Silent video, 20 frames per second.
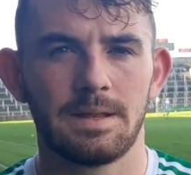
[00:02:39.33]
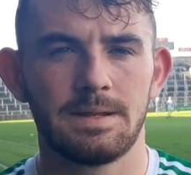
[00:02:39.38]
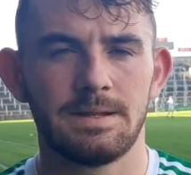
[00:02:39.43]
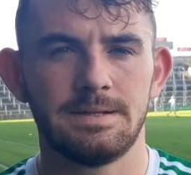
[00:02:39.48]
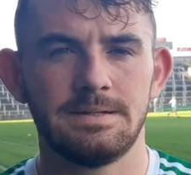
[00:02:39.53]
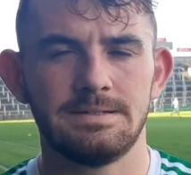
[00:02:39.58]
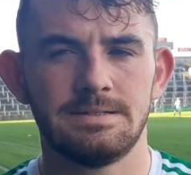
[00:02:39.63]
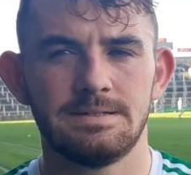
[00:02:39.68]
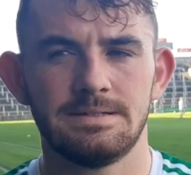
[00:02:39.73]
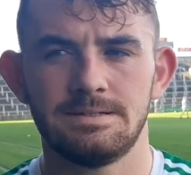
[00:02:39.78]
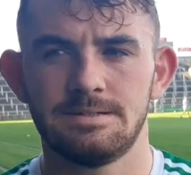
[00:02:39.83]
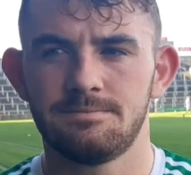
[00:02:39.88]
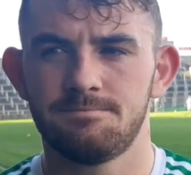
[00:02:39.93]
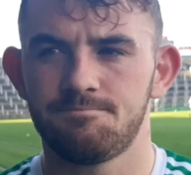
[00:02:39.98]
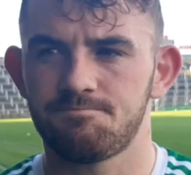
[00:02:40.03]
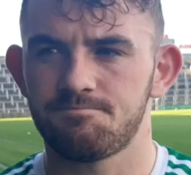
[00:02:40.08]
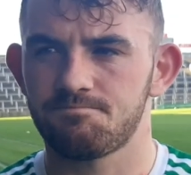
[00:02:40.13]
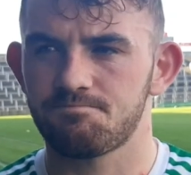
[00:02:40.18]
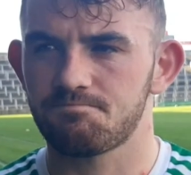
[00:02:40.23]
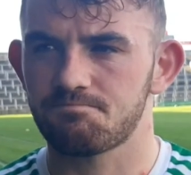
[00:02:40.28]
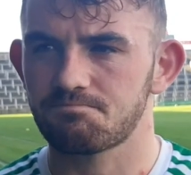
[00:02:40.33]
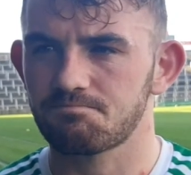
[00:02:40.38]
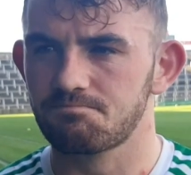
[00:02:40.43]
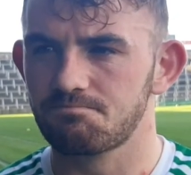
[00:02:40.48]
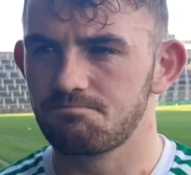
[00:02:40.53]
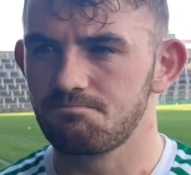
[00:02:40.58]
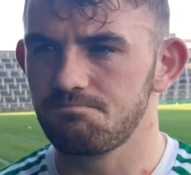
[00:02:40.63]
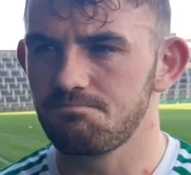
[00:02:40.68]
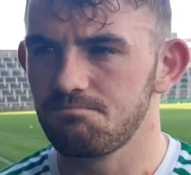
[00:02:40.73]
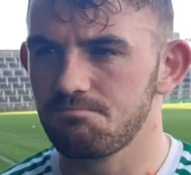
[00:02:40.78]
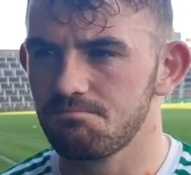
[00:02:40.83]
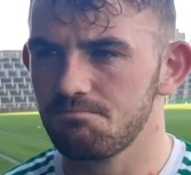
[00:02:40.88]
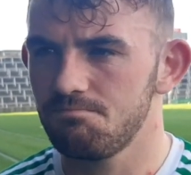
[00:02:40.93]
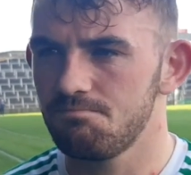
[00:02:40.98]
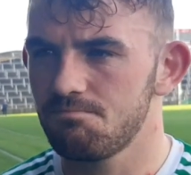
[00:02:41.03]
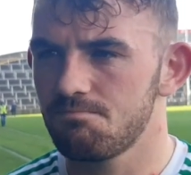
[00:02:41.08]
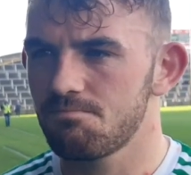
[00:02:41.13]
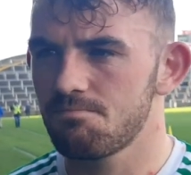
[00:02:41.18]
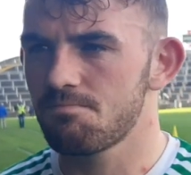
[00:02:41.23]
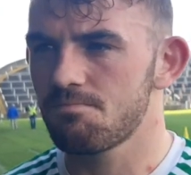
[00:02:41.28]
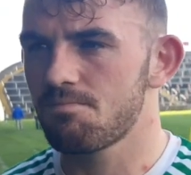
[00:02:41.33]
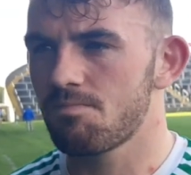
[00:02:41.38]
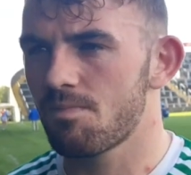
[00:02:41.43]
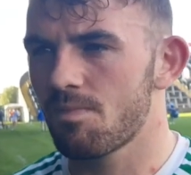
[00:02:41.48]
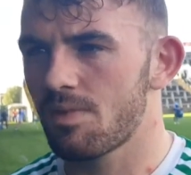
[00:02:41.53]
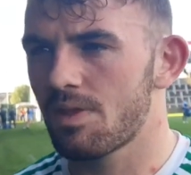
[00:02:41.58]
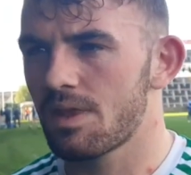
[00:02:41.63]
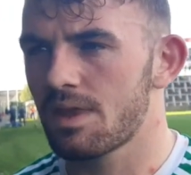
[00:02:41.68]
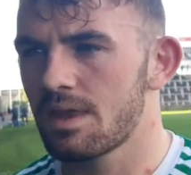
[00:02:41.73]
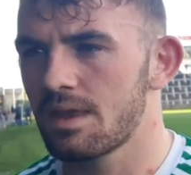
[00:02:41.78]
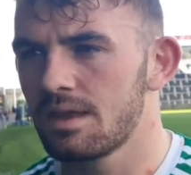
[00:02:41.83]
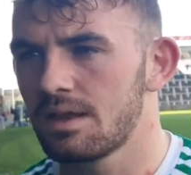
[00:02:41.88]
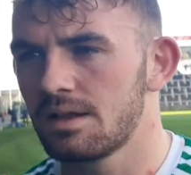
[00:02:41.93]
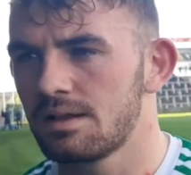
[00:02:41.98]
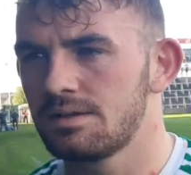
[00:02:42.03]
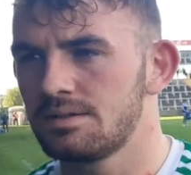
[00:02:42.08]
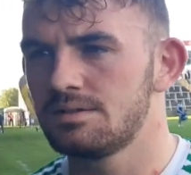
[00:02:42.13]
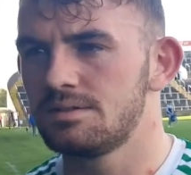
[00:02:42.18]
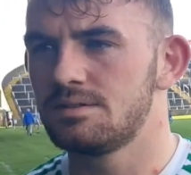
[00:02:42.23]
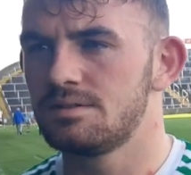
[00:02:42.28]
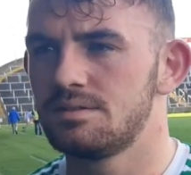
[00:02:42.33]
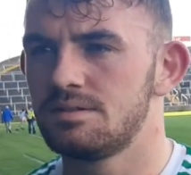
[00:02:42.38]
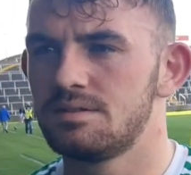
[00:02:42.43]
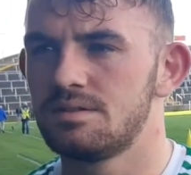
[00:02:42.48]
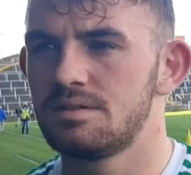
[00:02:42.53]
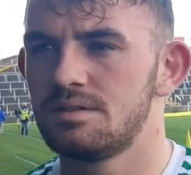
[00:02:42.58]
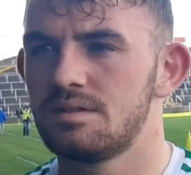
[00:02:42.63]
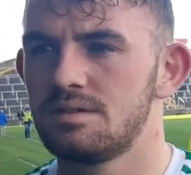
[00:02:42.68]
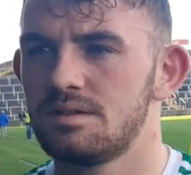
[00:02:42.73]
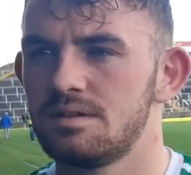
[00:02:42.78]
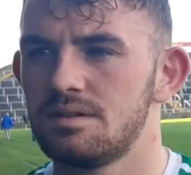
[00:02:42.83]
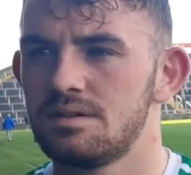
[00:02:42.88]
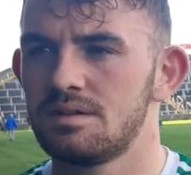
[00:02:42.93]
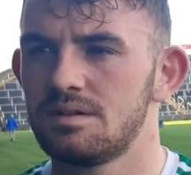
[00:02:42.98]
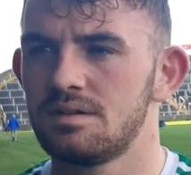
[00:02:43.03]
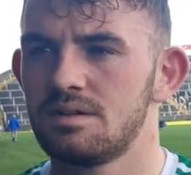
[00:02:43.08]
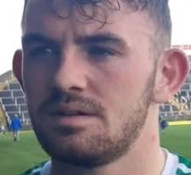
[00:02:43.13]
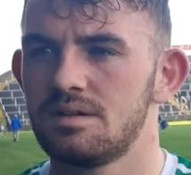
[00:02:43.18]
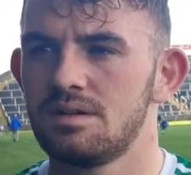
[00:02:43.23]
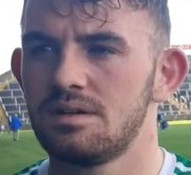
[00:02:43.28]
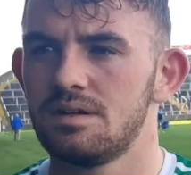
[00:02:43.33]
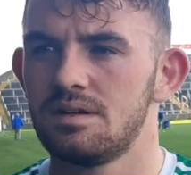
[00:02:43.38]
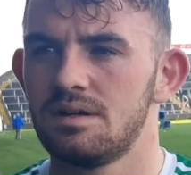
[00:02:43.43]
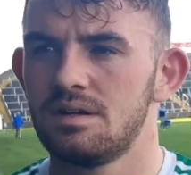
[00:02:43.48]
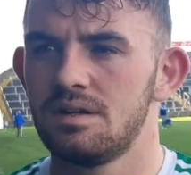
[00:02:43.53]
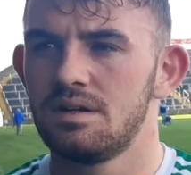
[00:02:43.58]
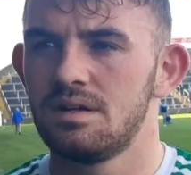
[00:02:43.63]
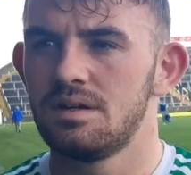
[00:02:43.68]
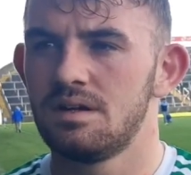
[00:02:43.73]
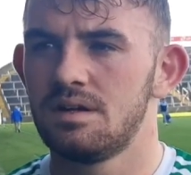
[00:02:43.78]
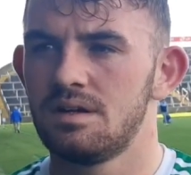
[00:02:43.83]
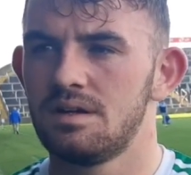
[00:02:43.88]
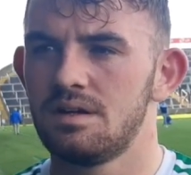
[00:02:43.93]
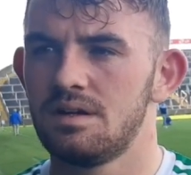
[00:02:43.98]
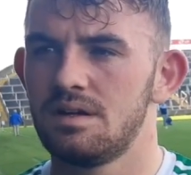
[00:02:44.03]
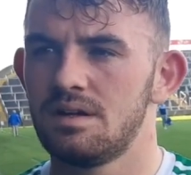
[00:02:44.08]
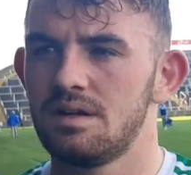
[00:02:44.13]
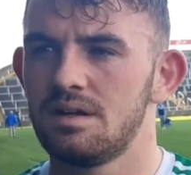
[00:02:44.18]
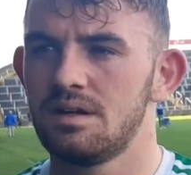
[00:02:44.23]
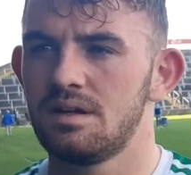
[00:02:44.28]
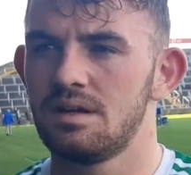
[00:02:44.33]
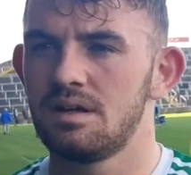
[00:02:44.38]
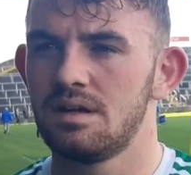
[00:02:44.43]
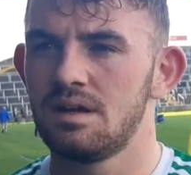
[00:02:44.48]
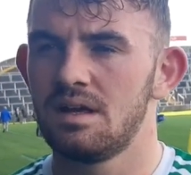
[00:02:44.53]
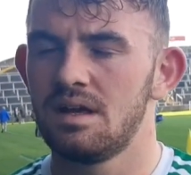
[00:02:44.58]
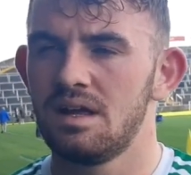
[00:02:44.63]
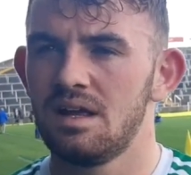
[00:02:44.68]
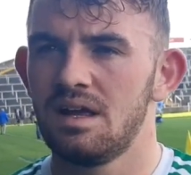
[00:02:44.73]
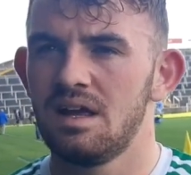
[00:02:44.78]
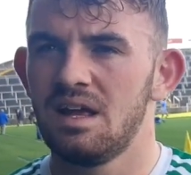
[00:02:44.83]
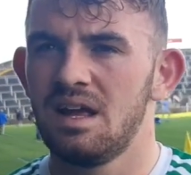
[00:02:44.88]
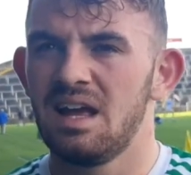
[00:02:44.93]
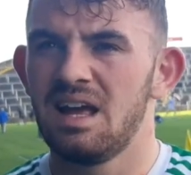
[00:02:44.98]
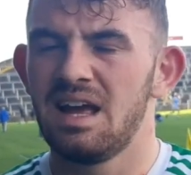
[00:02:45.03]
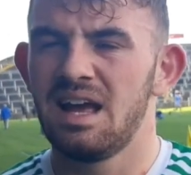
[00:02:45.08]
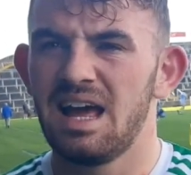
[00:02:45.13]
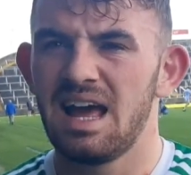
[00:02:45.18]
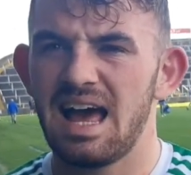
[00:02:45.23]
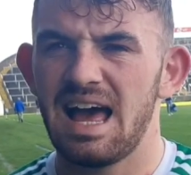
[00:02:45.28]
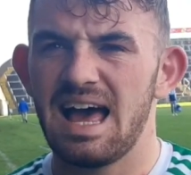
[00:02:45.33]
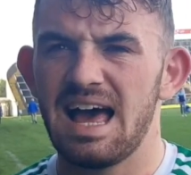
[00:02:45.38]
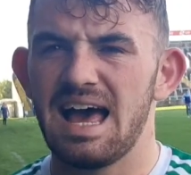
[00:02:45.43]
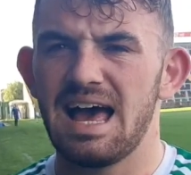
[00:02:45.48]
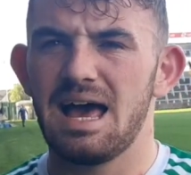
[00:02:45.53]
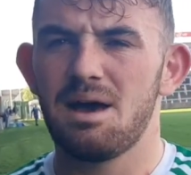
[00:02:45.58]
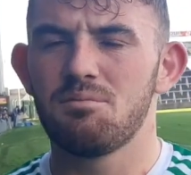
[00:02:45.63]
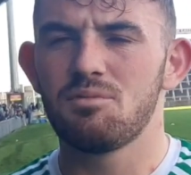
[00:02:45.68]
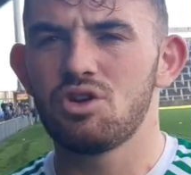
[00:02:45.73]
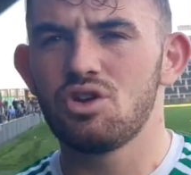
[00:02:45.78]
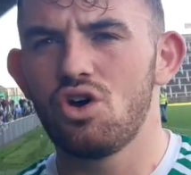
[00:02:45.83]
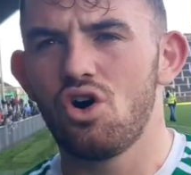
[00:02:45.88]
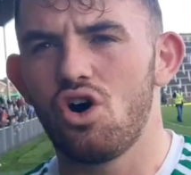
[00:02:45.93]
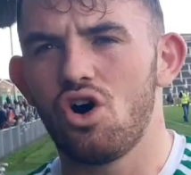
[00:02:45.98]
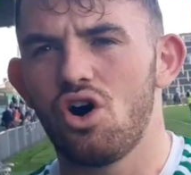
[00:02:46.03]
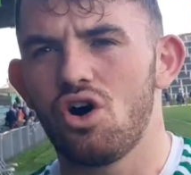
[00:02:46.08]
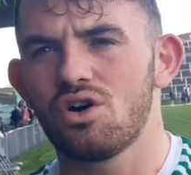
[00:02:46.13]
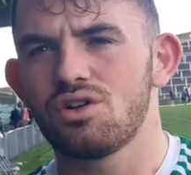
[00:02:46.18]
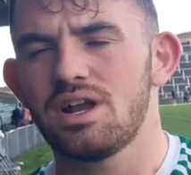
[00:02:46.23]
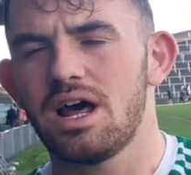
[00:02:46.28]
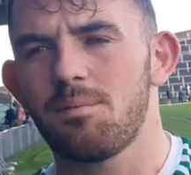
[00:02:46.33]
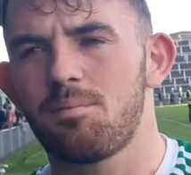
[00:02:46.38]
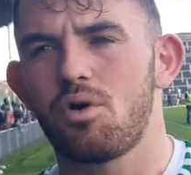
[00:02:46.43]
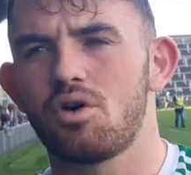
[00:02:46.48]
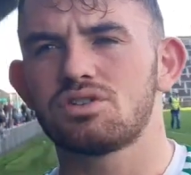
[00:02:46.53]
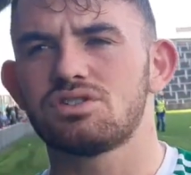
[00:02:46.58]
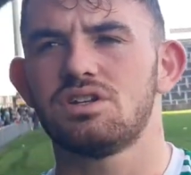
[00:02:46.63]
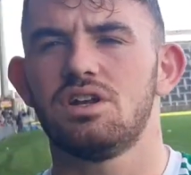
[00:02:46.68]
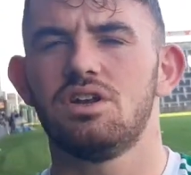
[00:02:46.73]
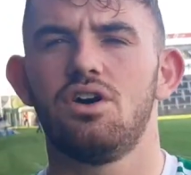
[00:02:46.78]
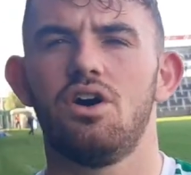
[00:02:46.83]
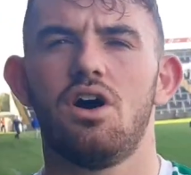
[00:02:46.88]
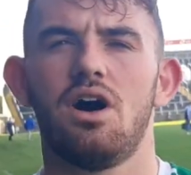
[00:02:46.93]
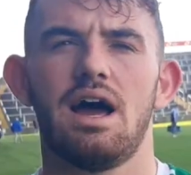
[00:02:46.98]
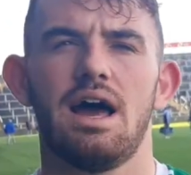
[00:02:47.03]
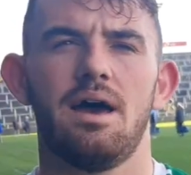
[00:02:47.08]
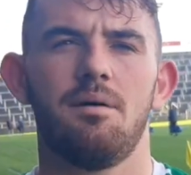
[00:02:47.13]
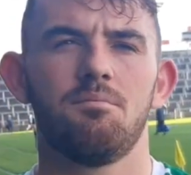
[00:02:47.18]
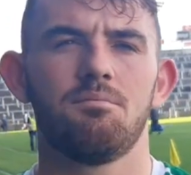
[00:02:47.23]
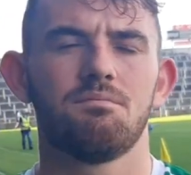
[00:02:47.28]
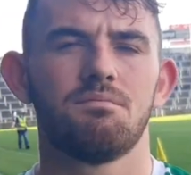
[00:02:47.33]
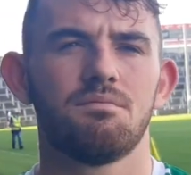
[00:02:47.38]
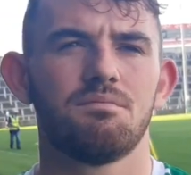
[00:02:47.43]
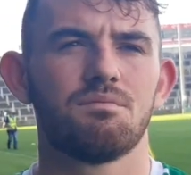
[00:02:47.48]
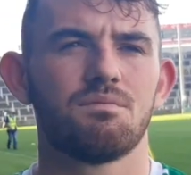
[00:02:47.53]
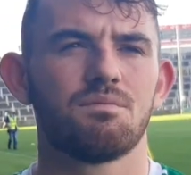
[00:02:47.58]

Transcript: Just on the goals there, Oisin, you obviously scored one even next time last week, you got four today. Was that something you looked to do? Um, no, not personally, no. Um,